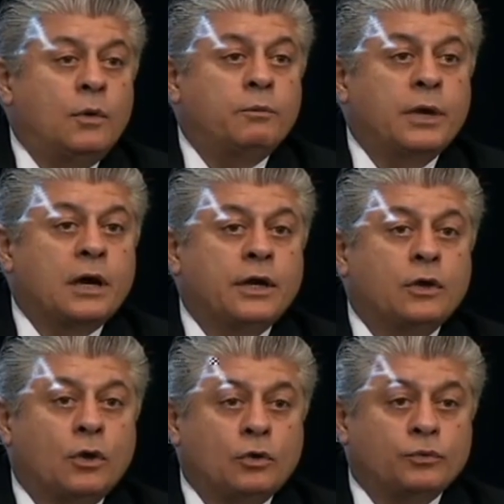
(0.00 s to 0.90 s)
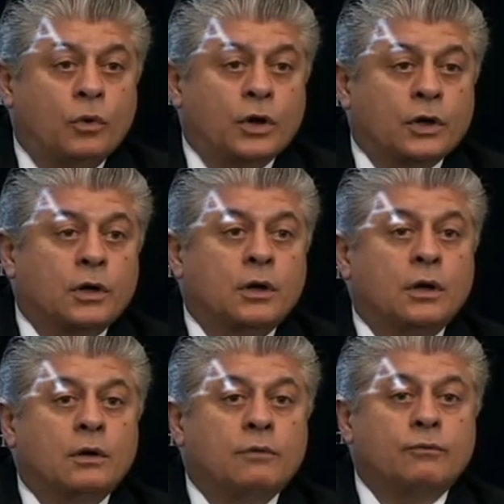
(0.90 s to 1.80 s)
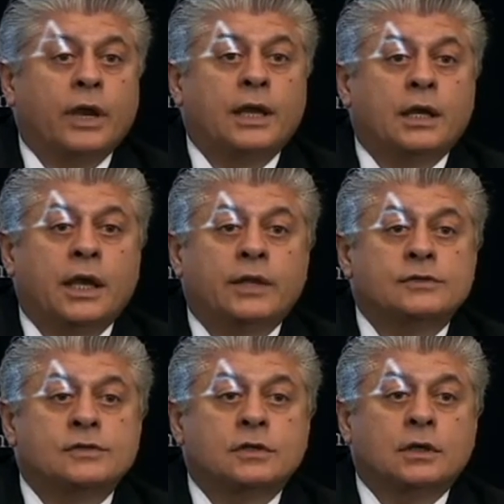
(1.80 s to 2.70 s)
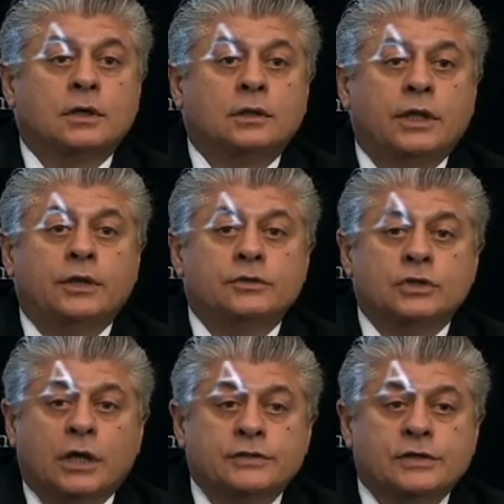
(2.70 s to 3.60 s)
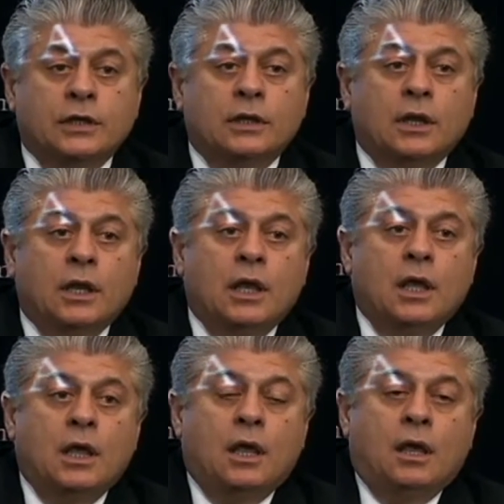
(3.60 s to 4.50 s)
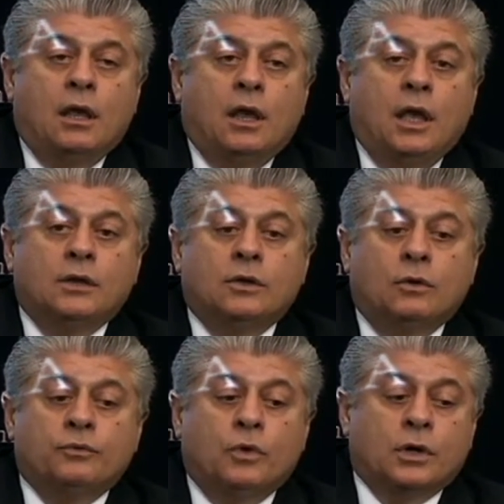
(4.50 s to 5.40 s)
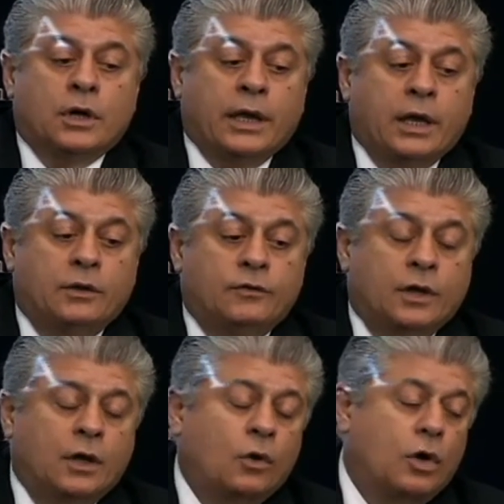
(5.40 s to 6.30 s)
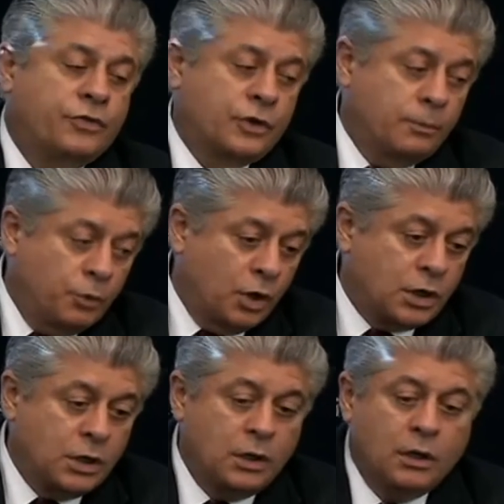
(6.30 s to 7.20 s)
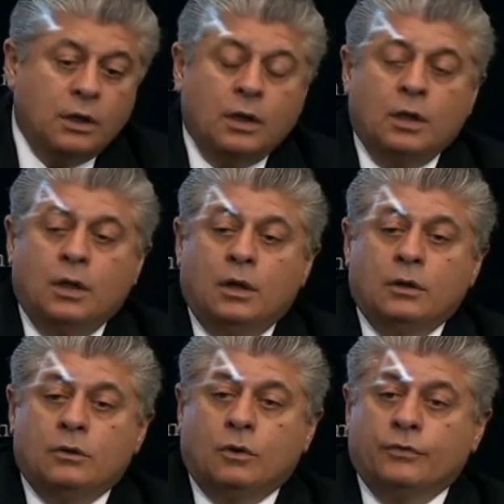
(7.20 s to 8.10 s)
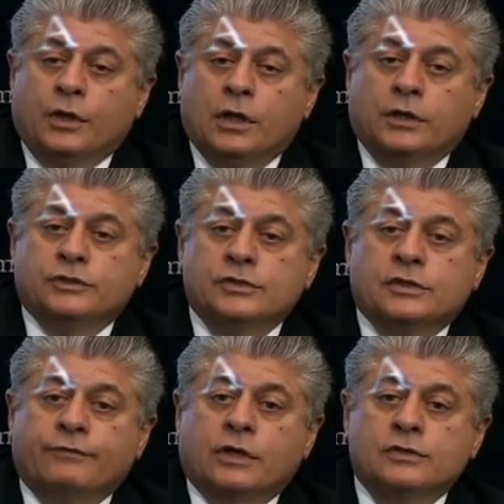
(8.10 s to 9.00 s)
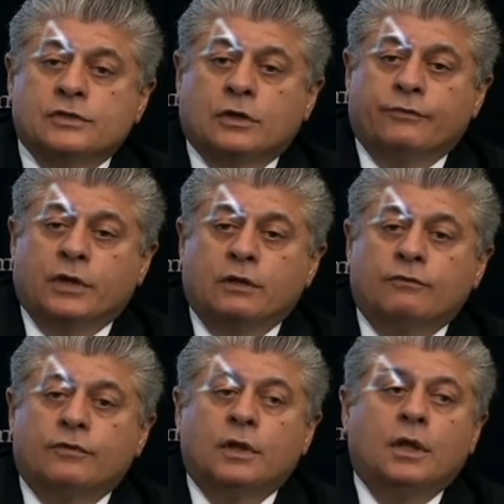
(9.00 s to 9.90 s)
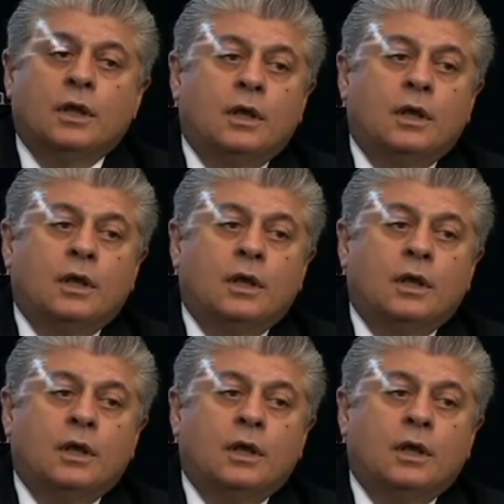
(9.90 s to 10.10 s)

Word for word: when Barry Goldwater ran against uh, Lyndon Johnson. And Goldwater had uh, authored a book called The Conscience of a Conservative.